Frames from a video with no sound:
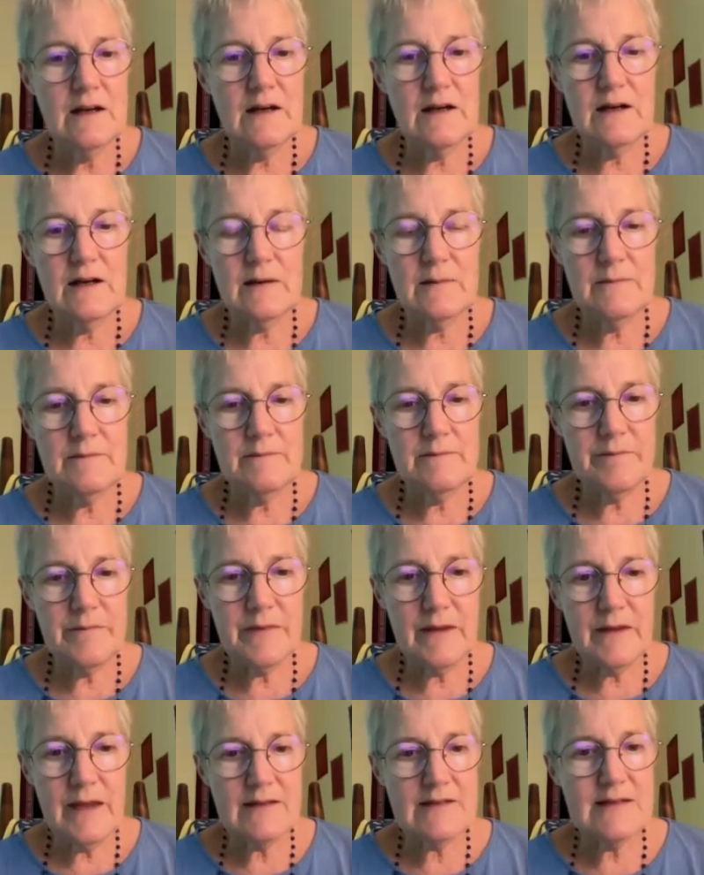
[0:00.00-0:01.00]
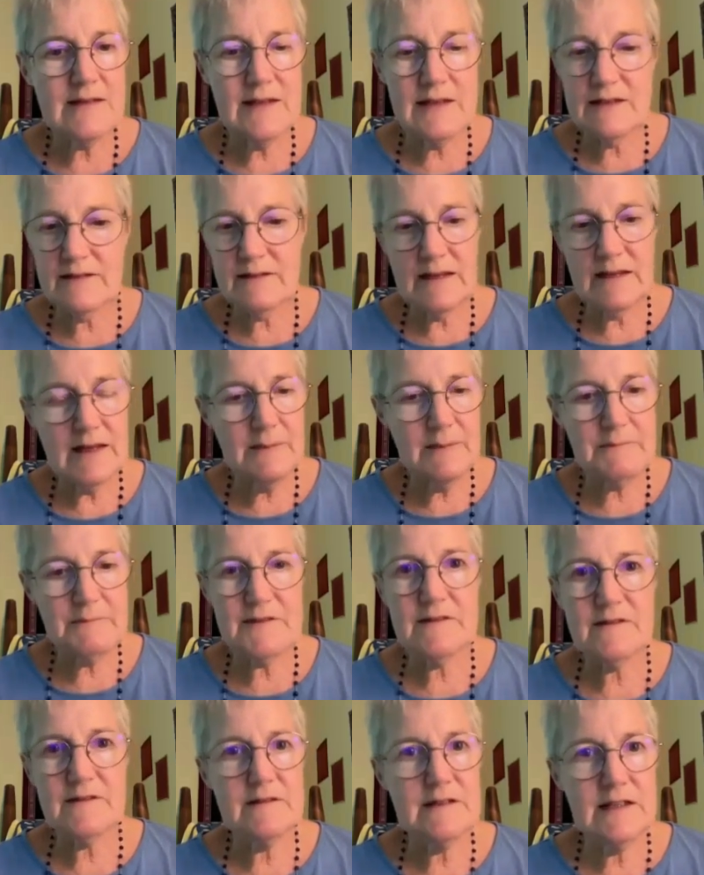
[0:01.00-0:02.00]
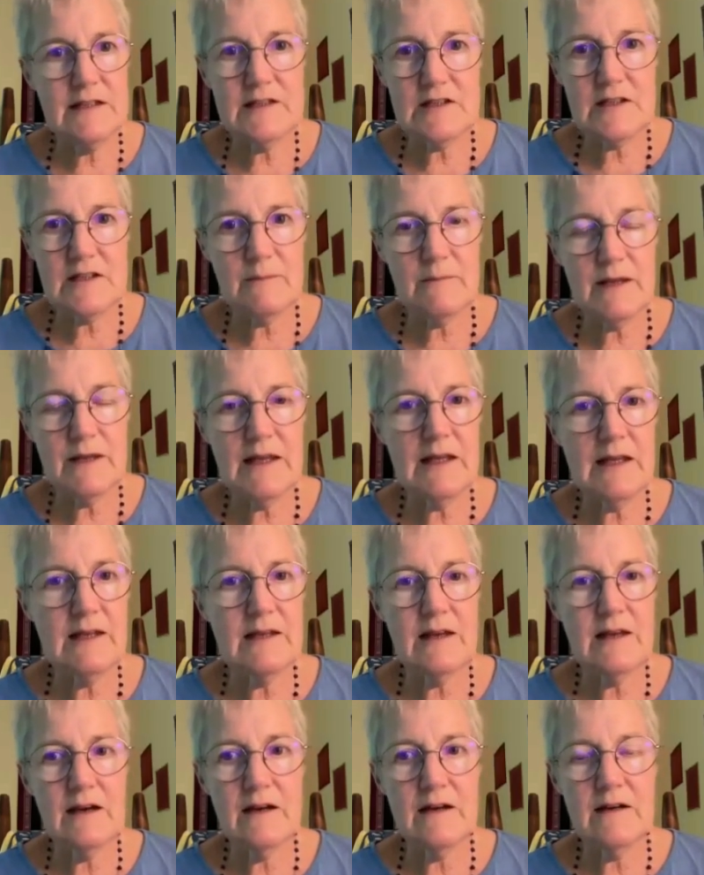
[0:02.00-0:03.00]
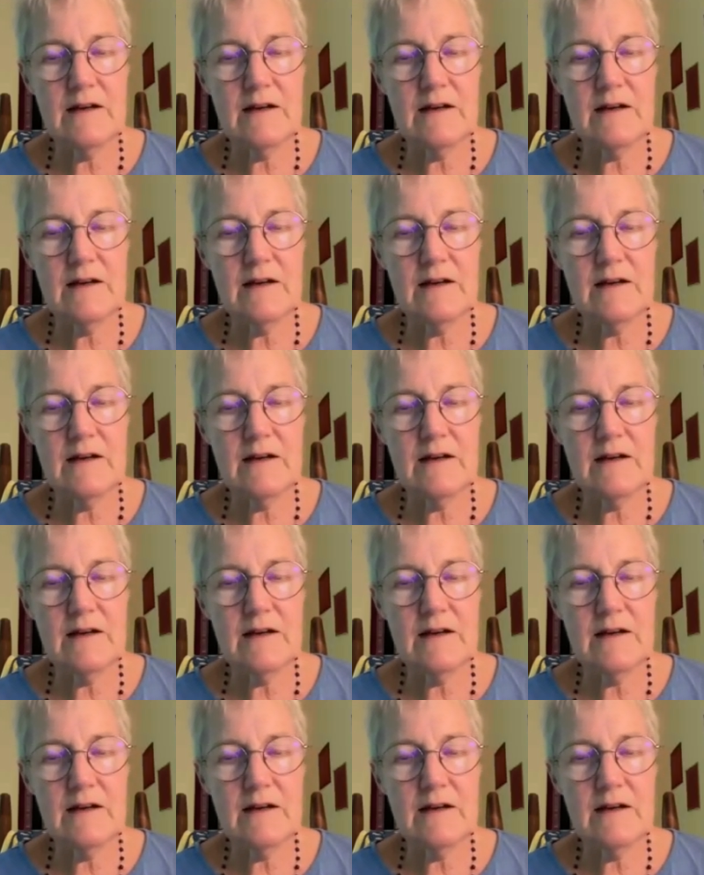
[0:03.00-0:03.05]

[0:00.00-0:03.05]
as he keeps teaching me,